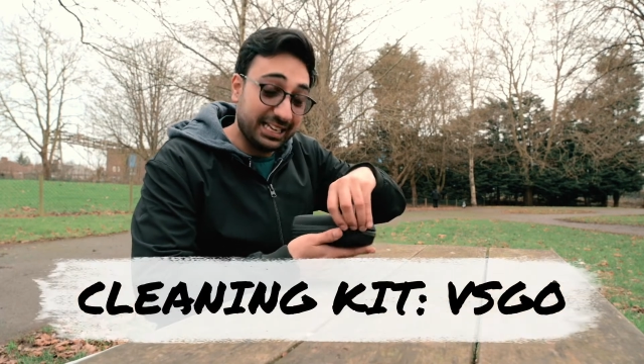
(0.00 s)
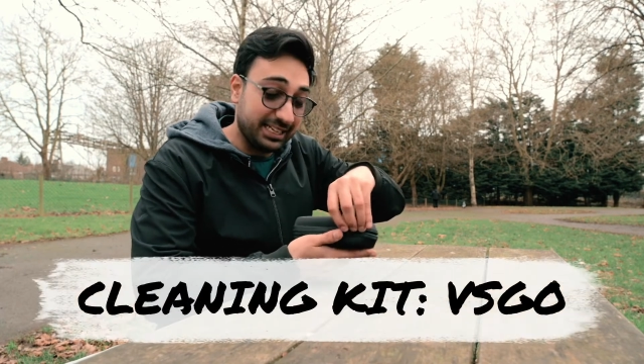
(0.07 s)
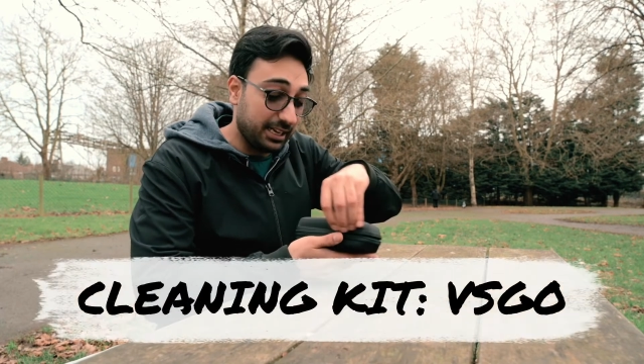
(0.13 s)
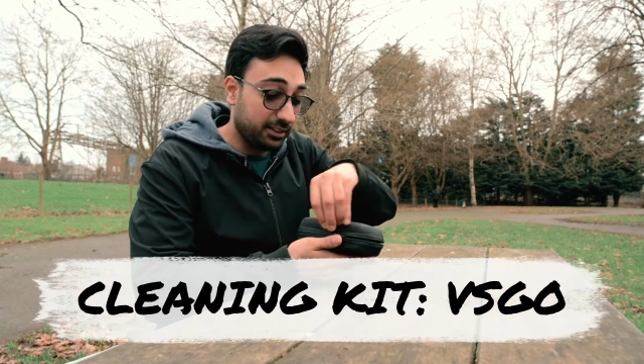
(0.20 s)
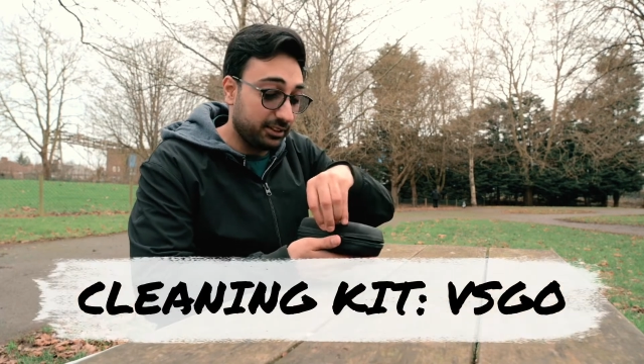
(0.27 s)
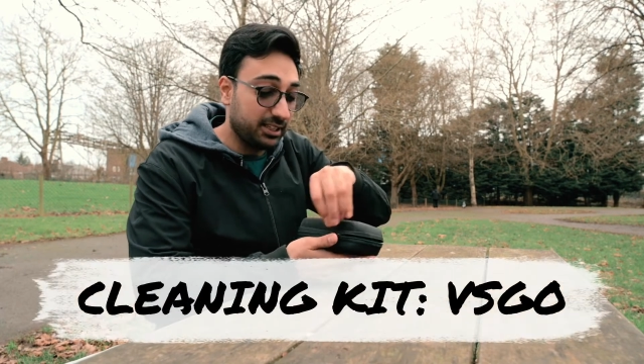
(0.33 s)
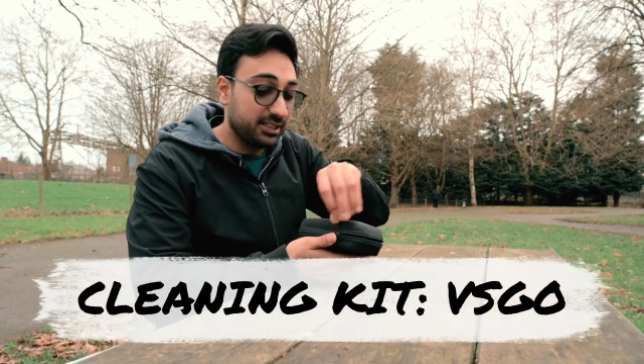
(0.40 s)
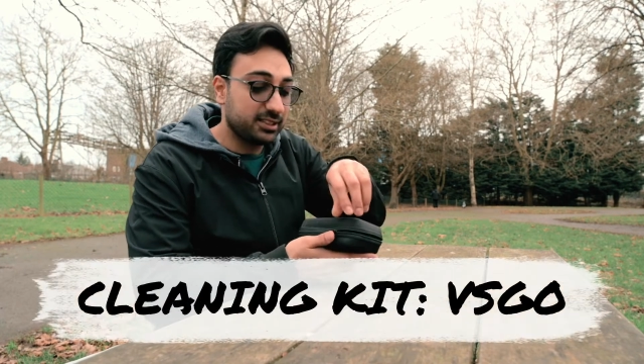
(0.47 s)
Now
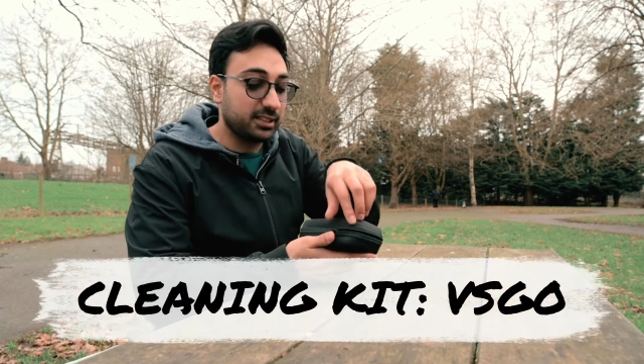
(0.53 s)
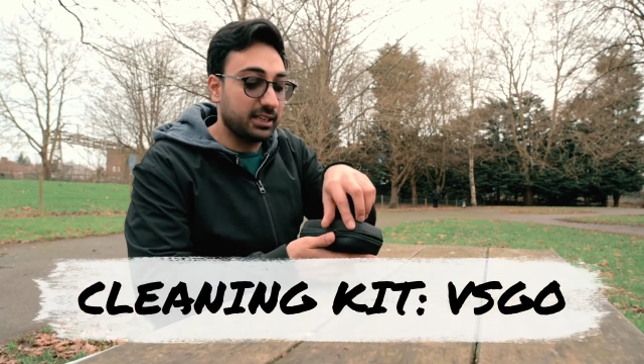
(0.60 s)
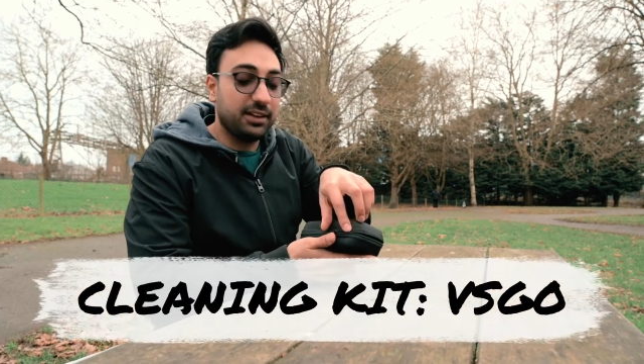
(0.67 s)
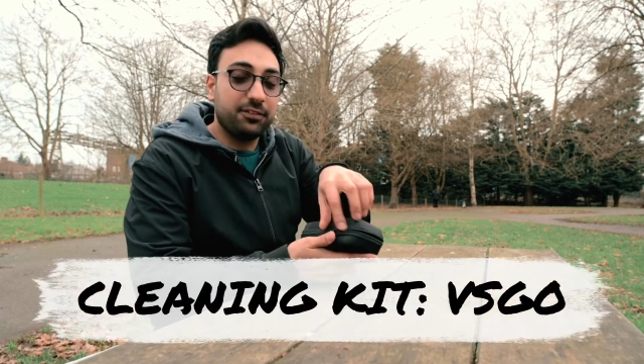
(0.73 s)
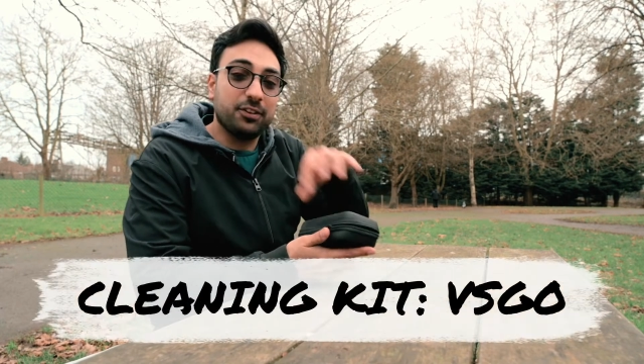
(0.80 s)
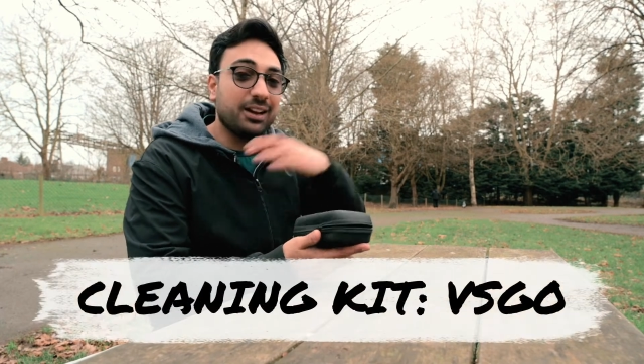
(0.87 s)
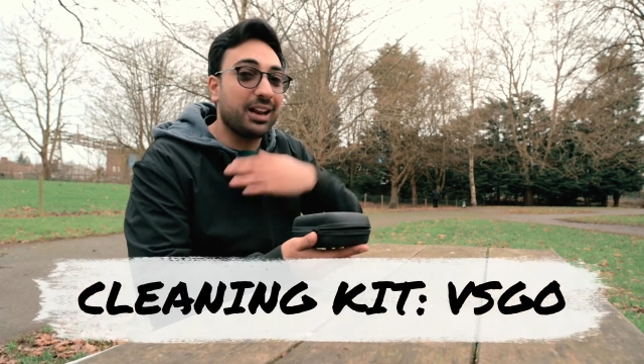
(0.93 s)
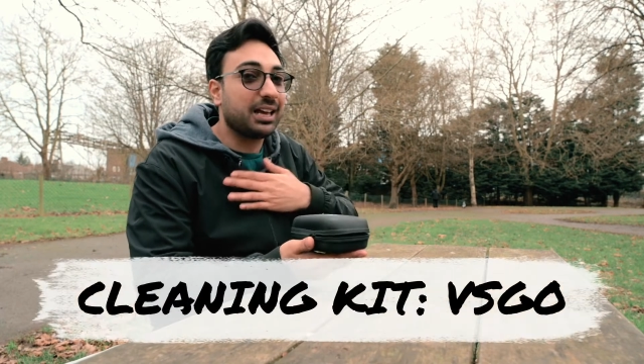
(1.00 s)
this,
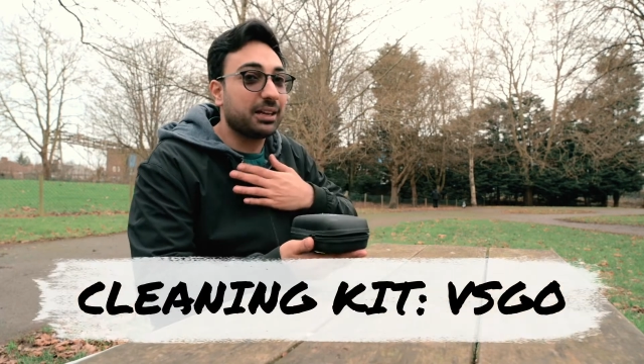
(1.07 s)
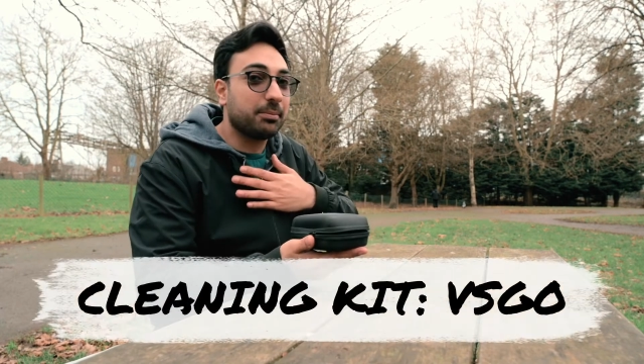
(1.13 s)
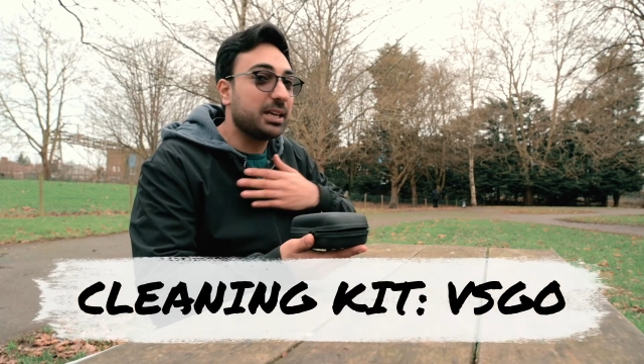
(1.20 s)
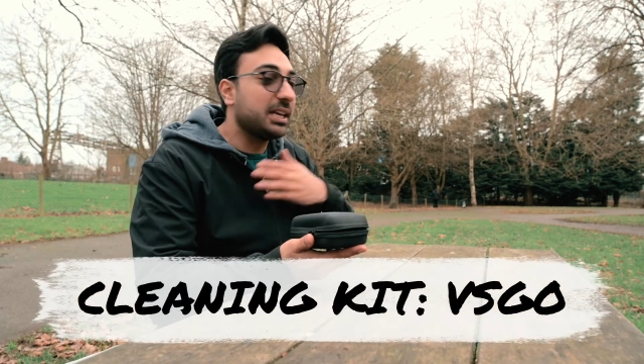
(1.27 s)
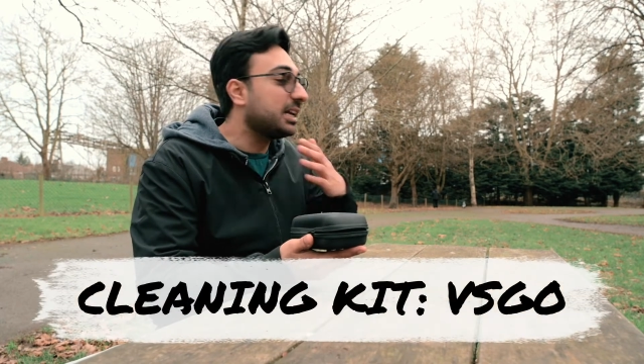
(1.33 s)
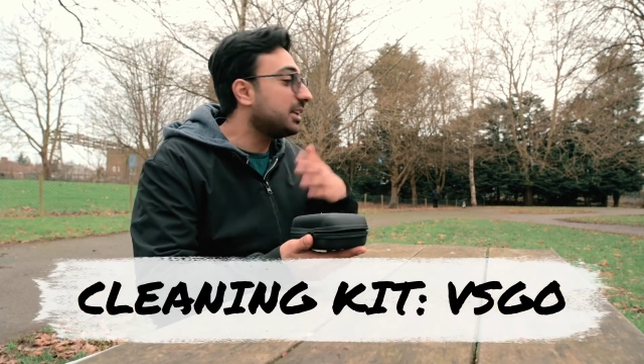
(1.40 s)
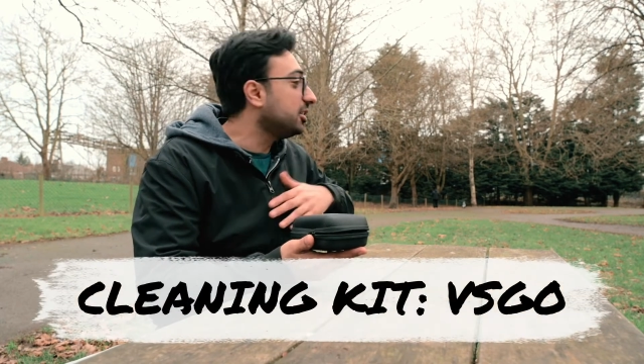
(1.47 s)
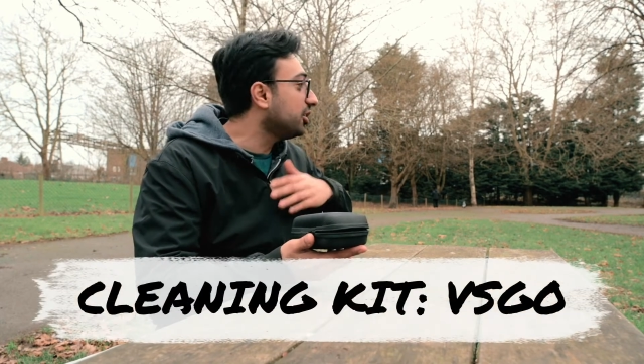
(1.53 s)
if you're like
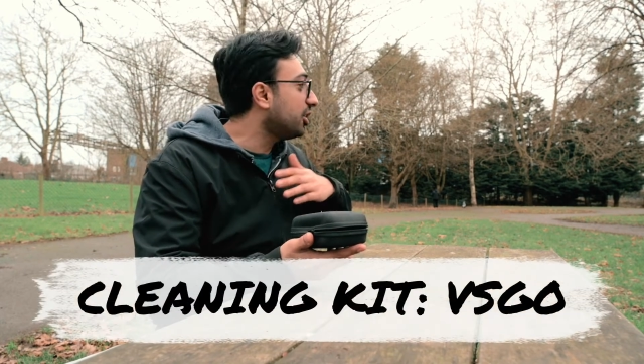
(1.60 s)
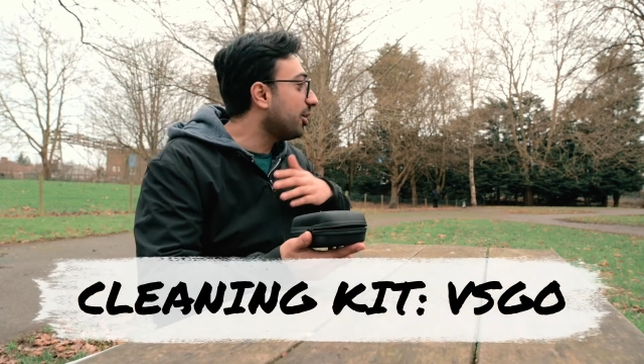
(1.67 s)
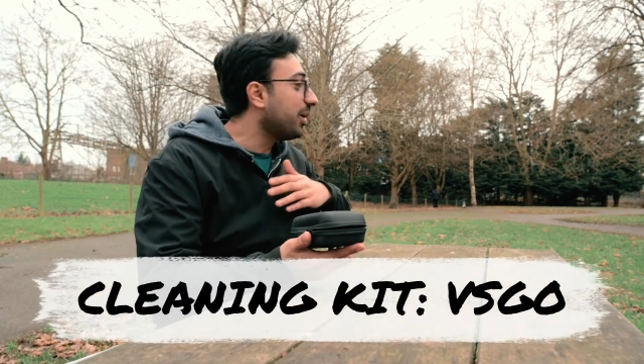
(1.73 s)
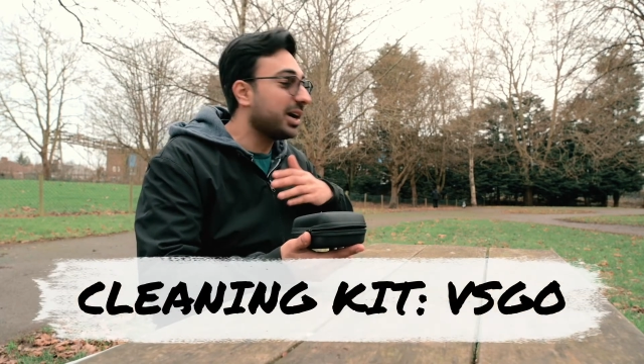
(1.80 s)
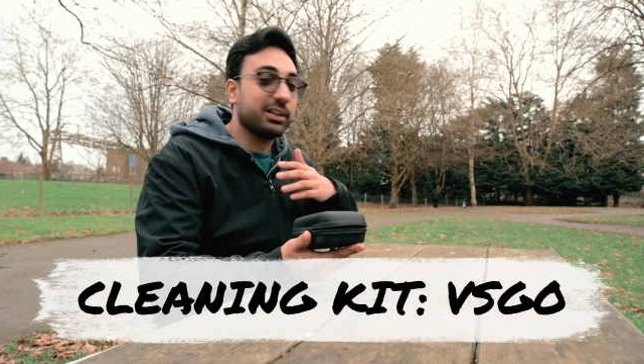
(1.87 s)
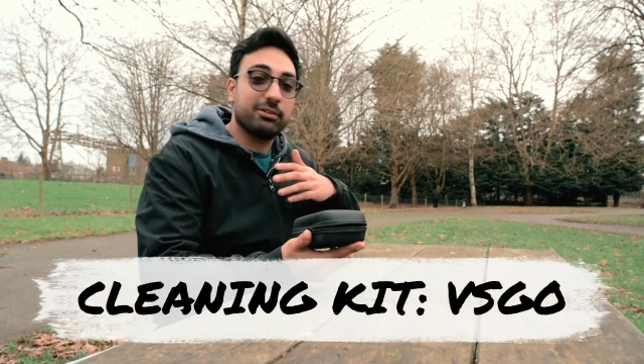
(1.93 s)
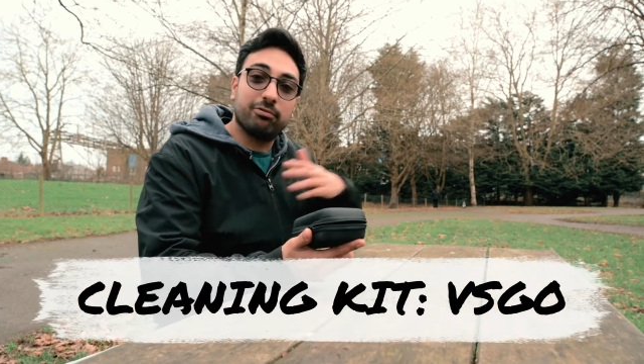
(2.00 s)
me and you go out in